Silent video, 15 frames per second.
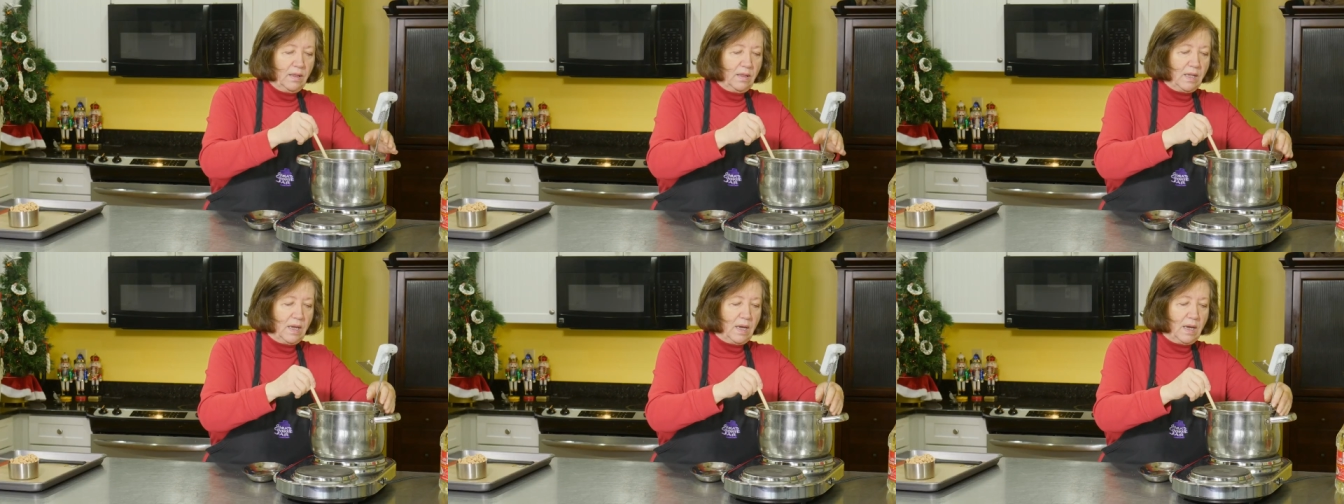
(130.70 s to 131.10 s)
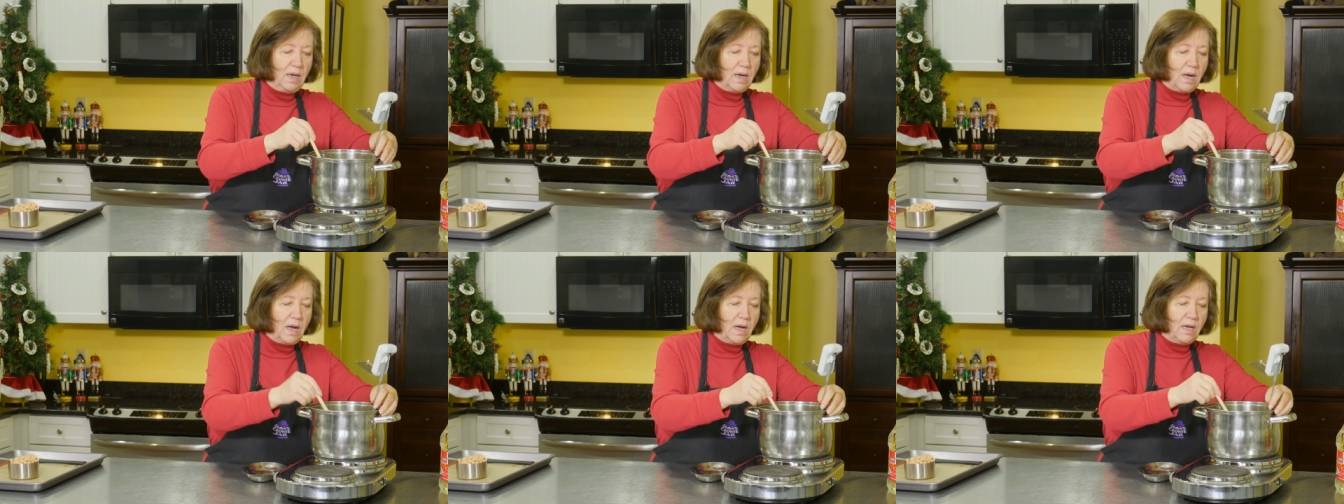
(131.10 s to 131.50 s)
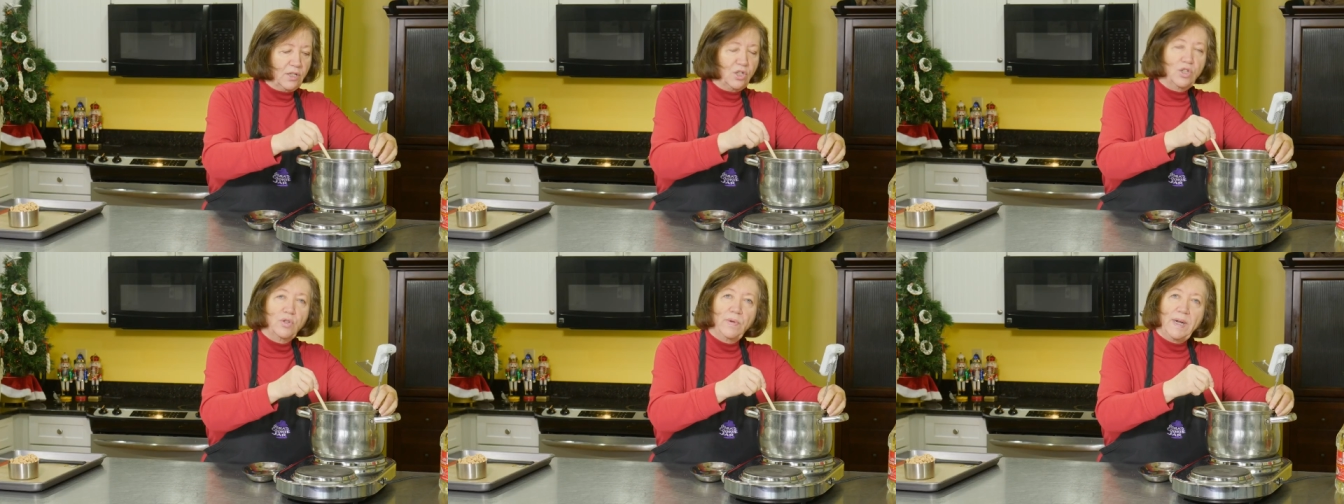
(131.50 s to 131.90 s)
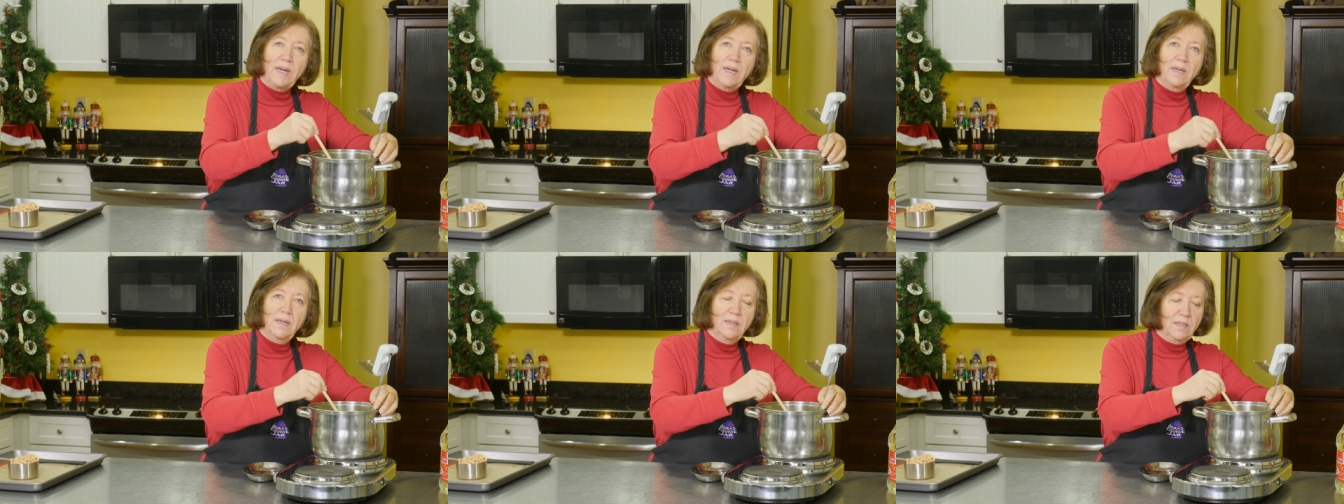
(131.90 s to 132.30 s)
The
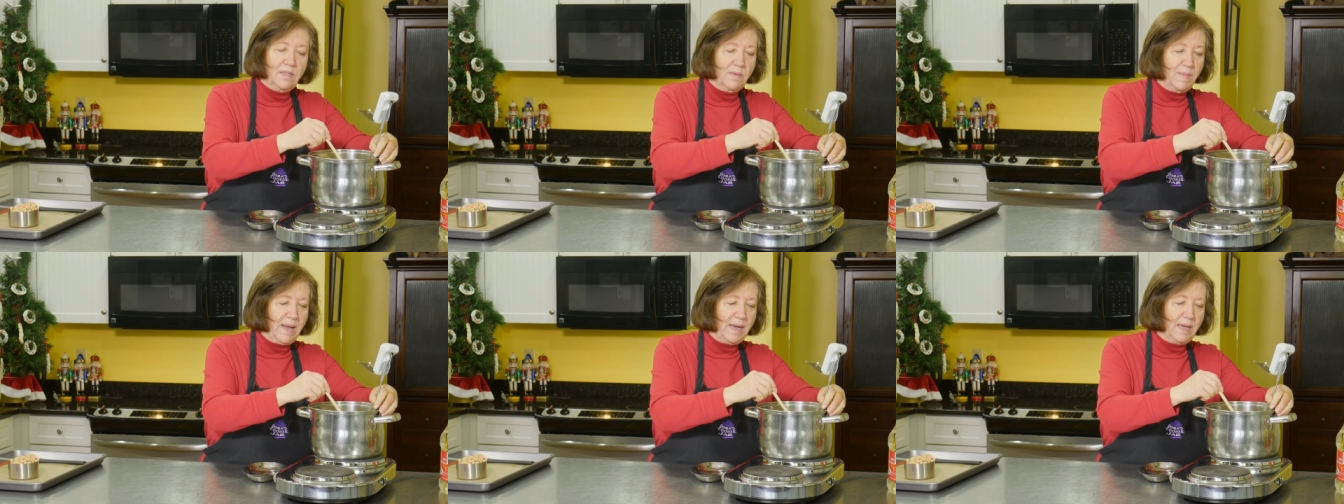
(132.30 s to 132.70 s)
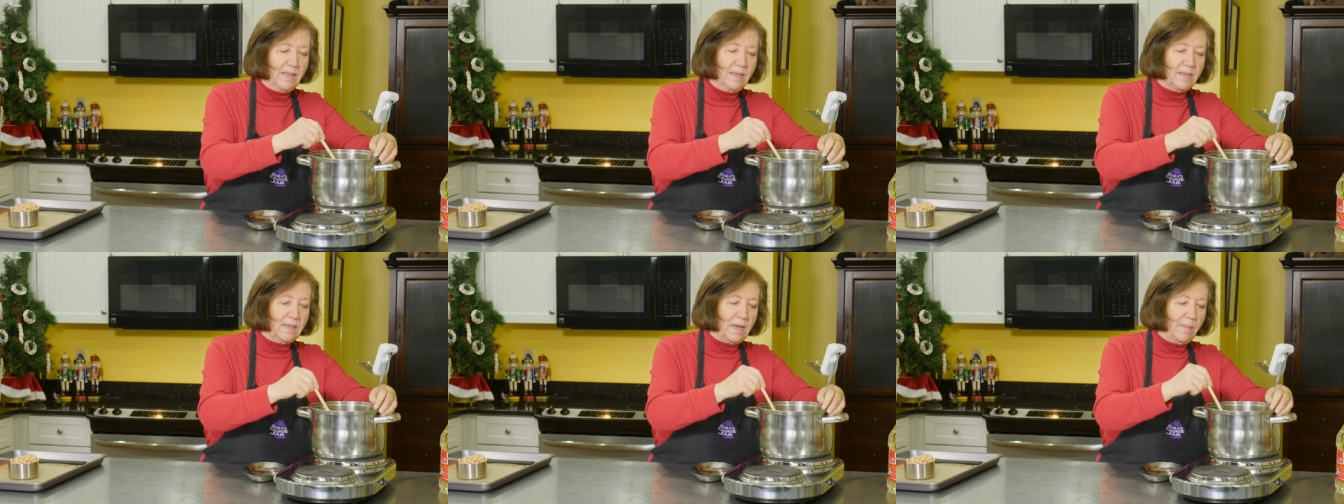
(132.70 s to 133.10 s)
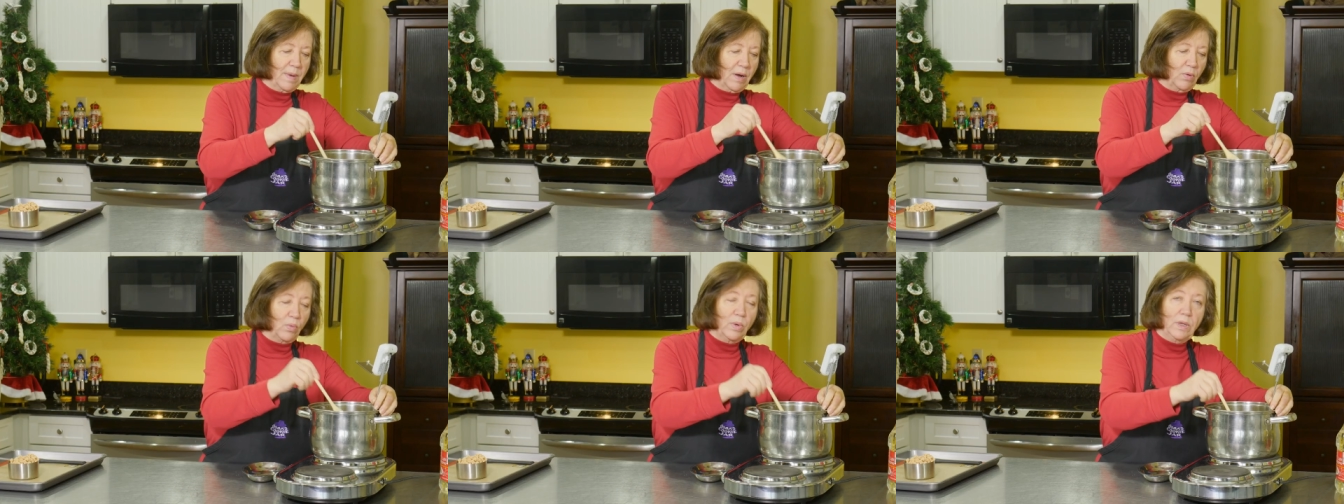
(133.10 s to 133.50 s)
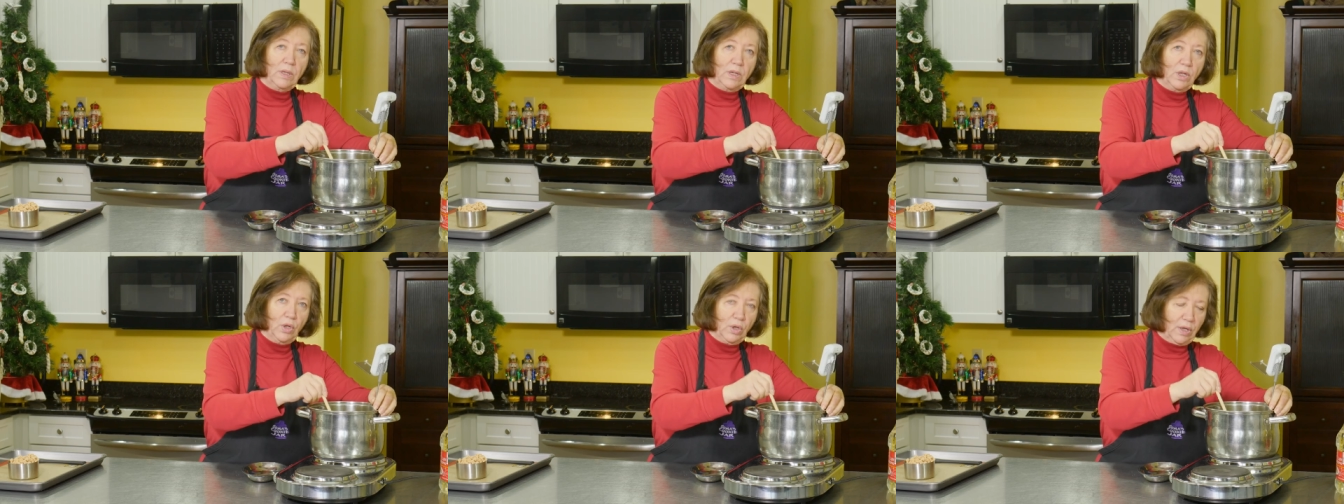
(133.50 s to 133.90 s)
trick to making this come out
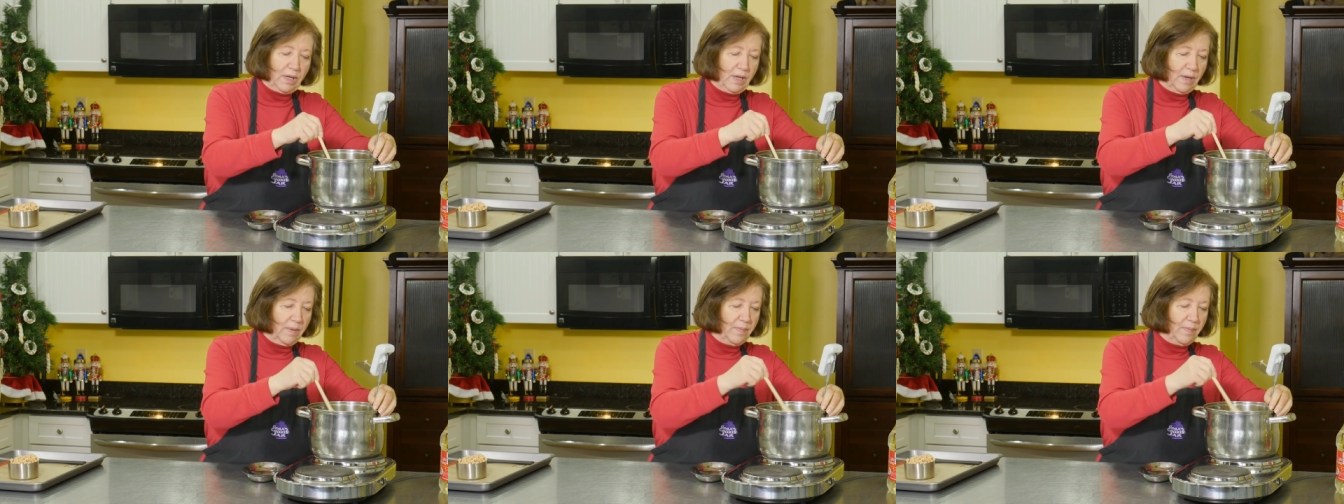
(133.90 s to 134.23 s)
really good